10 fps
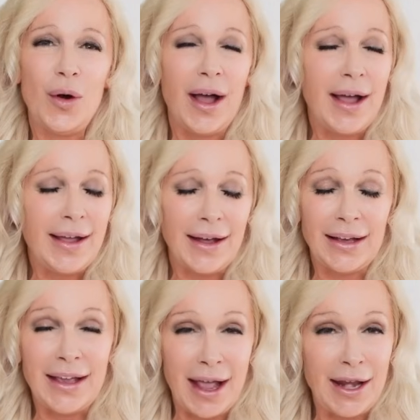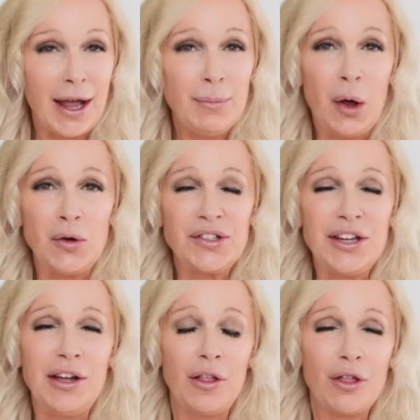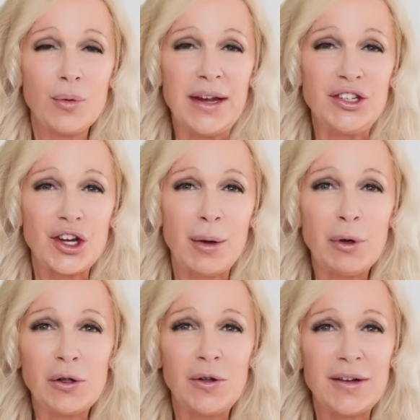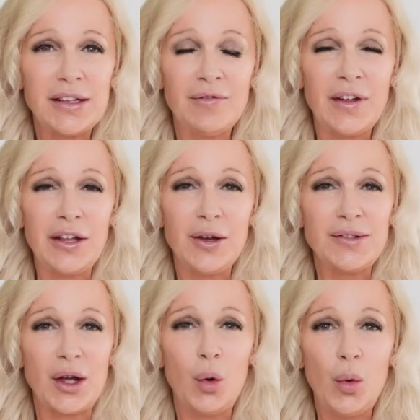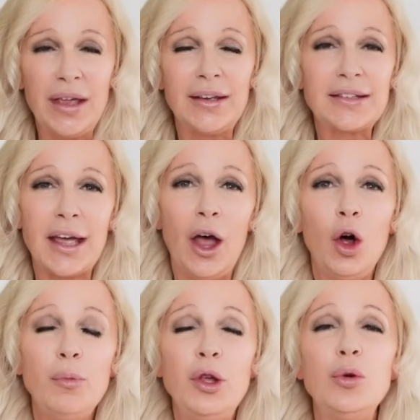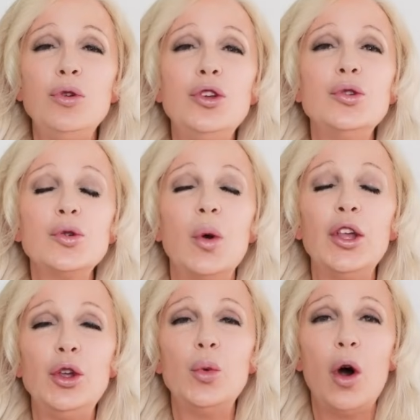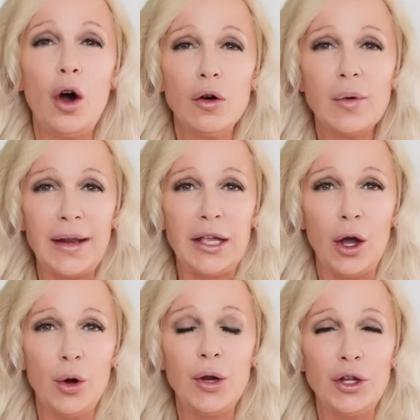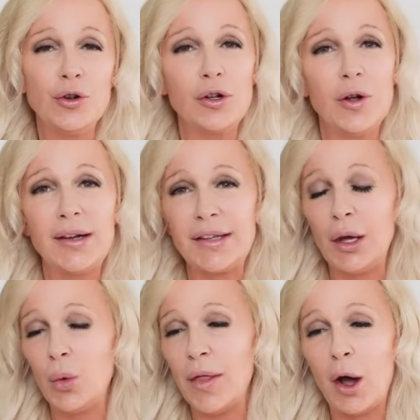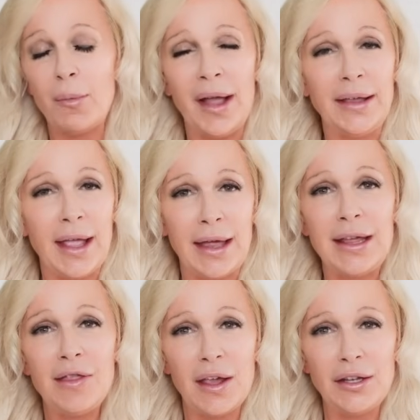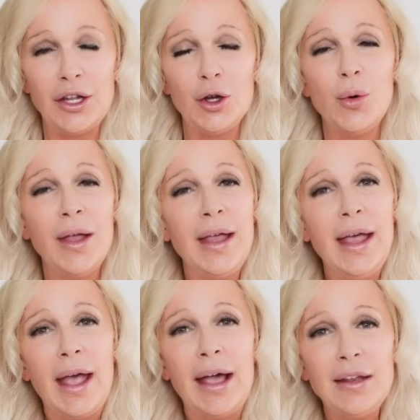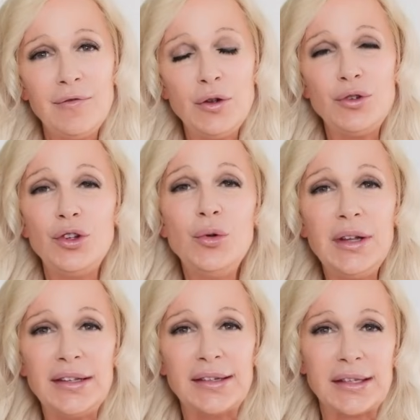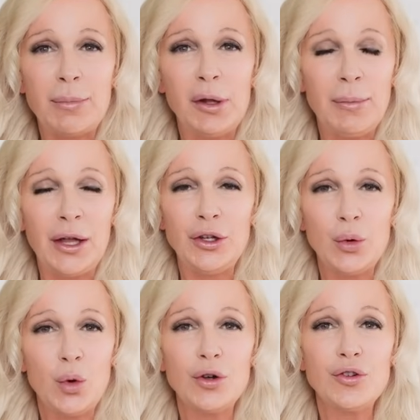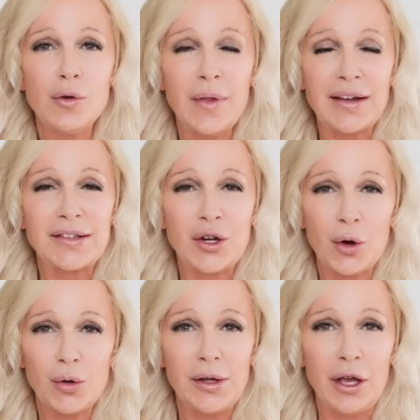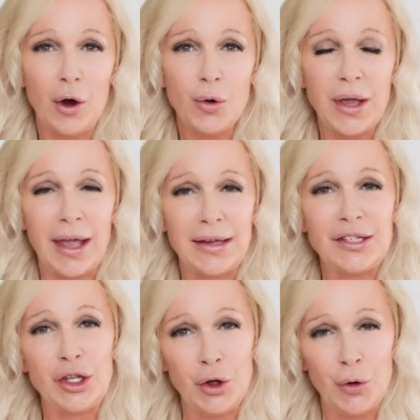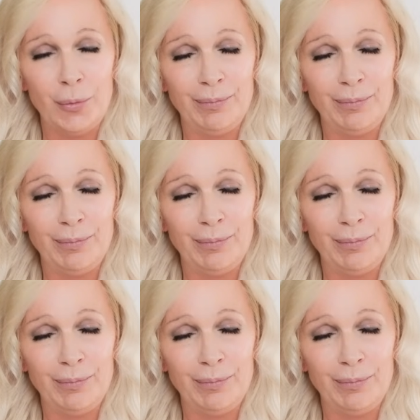I'm posting 3 Shop Your Closet videos a week to help you use what you already own in your closet without buying anything new. And if you do need to supplement your wardrobe, that's totally okay too.